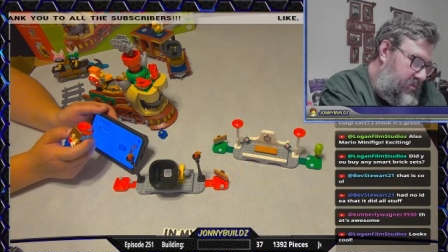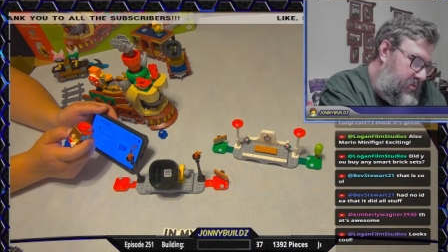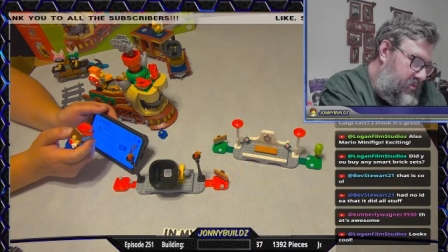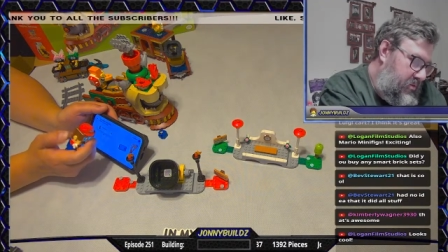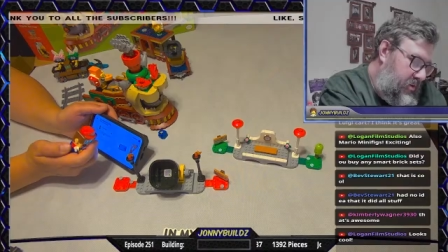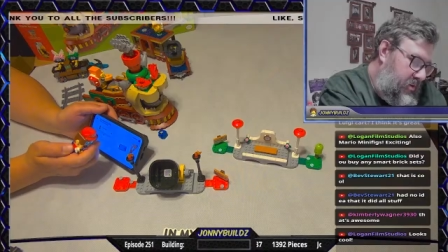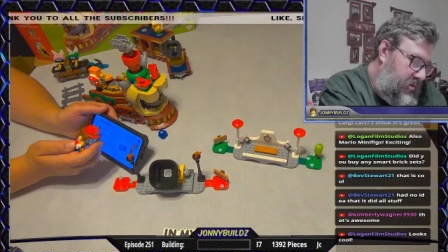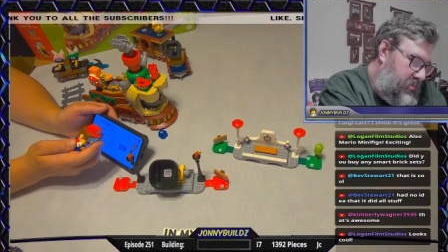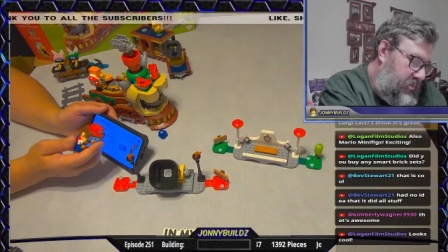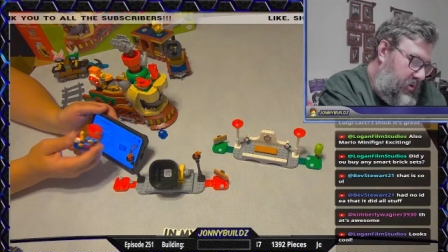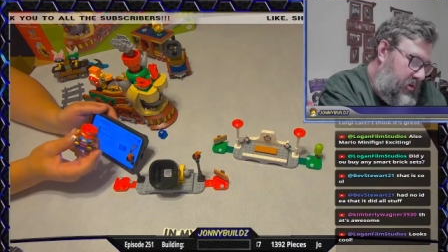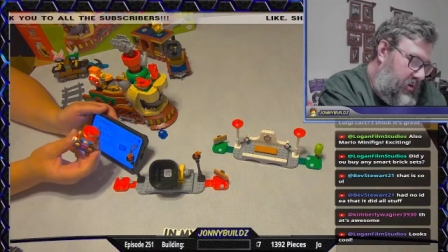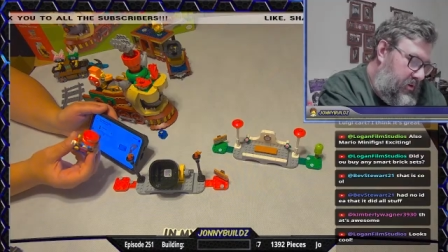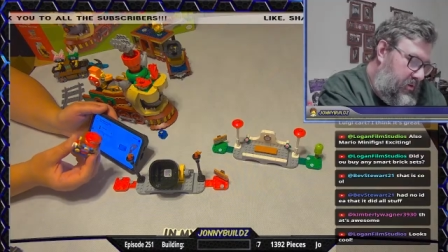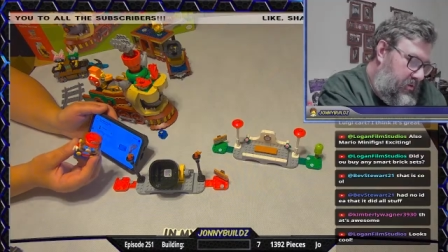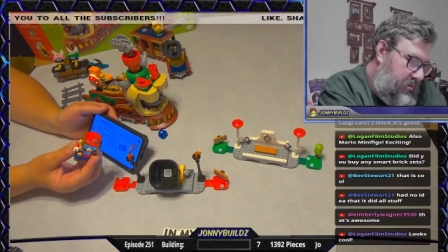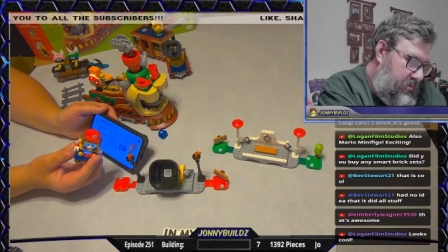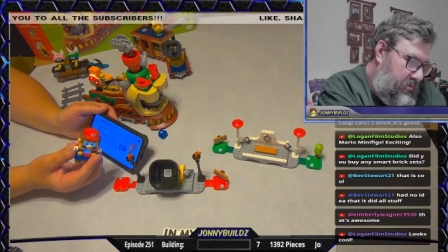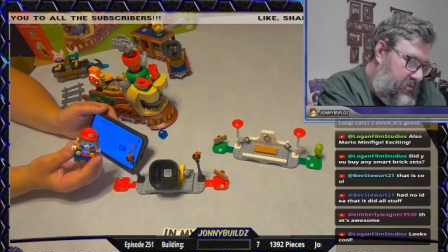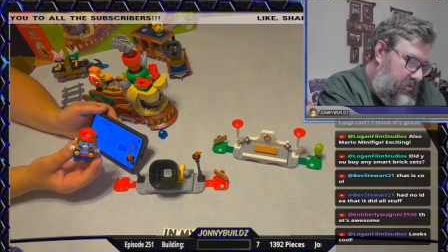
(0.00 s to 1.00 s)
Lego
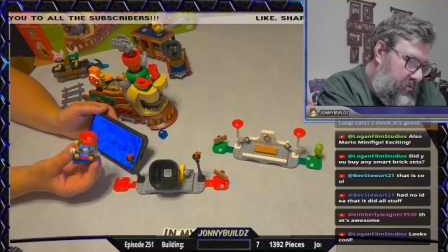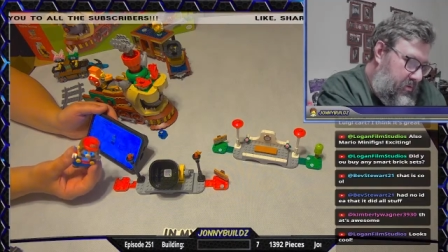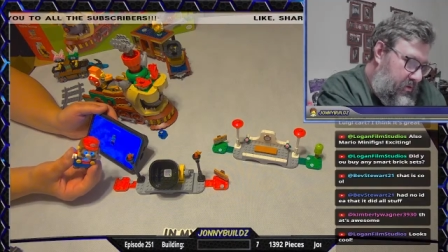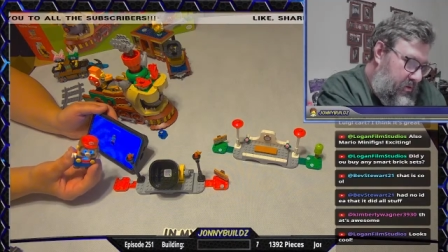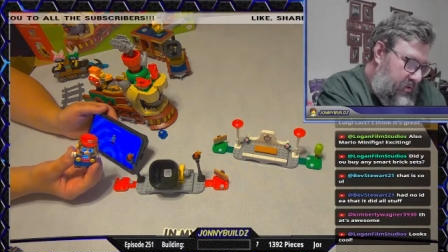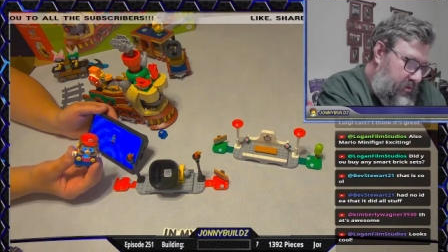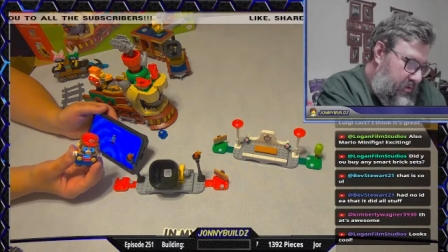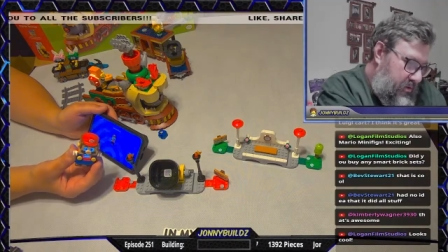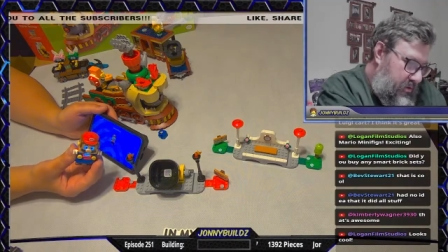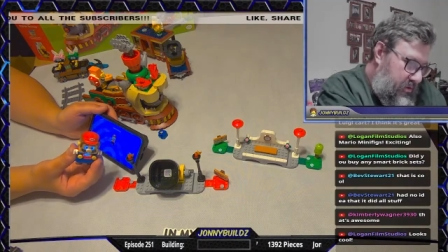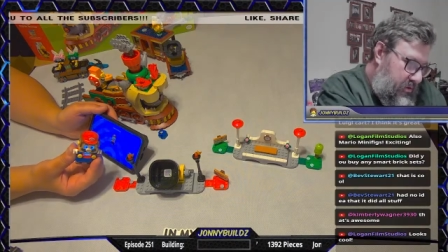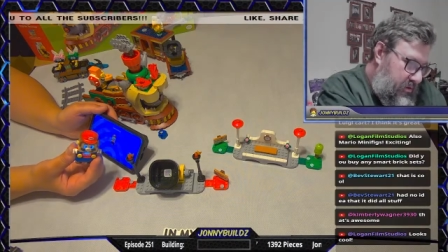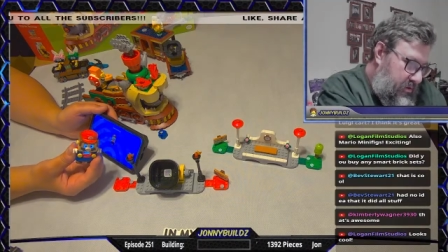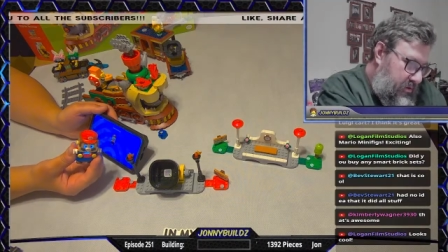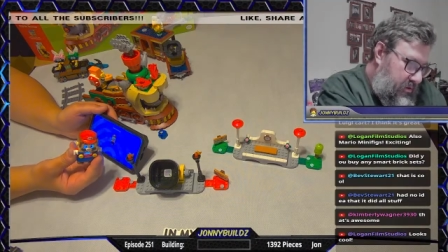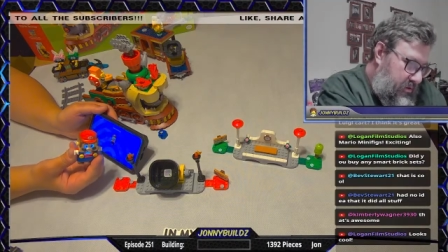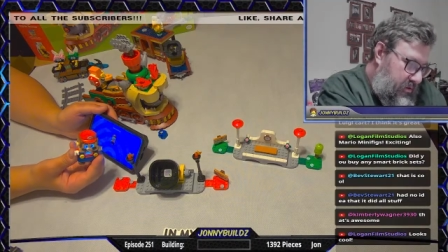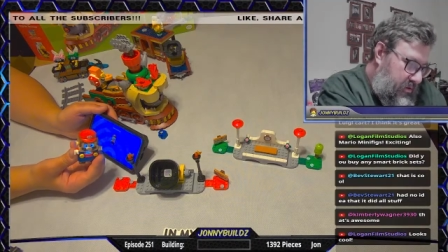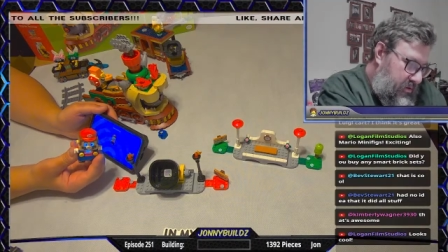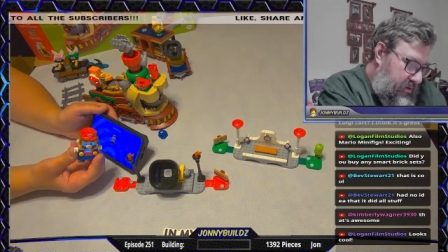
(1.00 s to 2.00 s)
Mario.
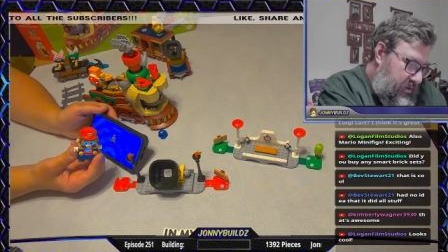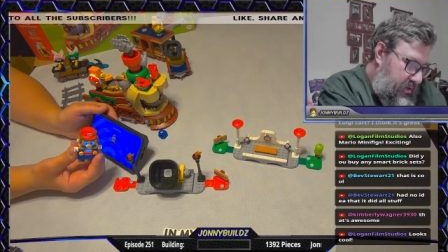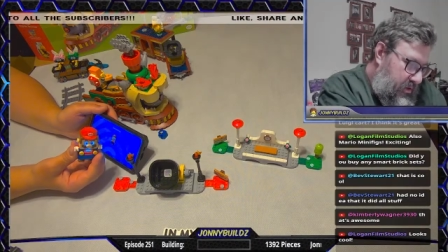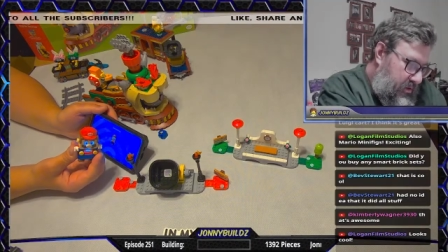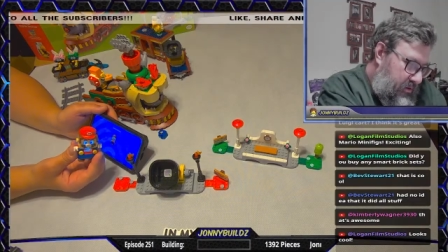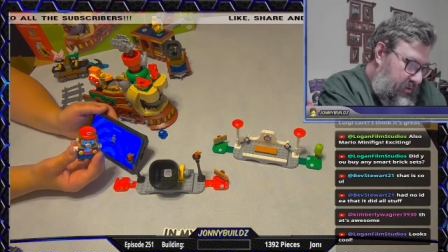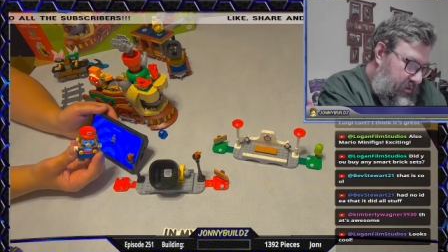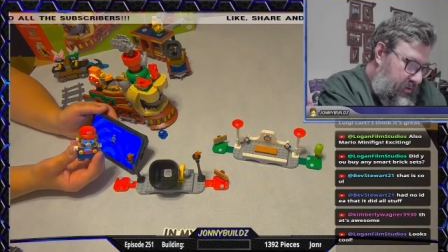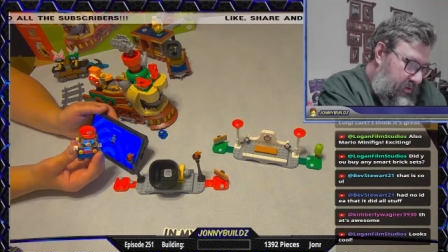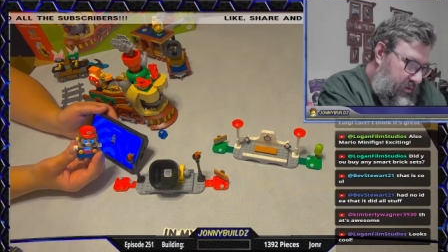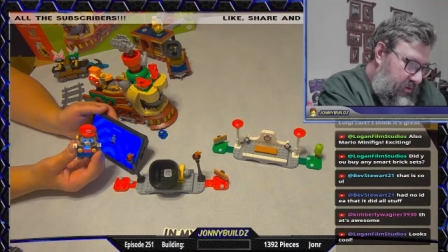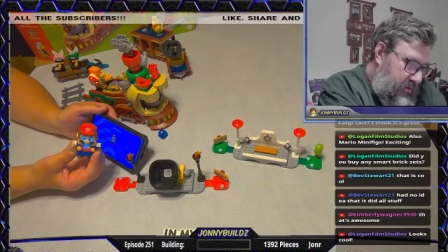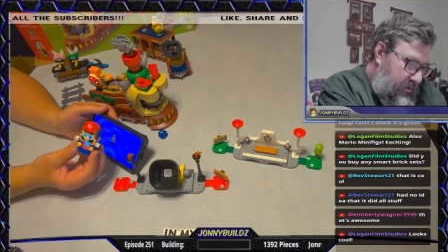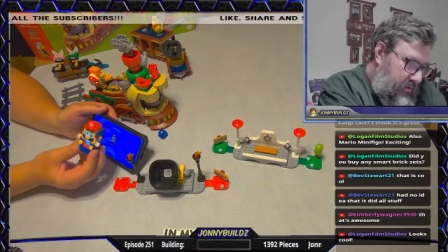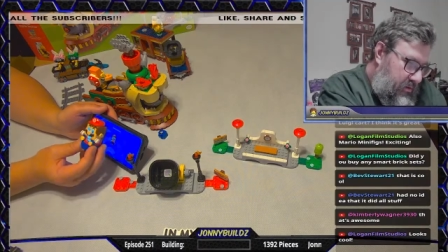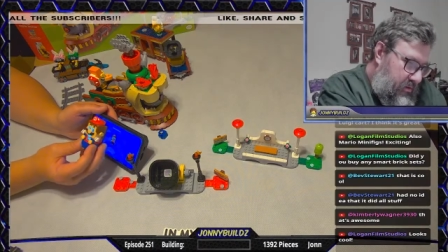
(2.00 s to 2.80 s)
Connecting.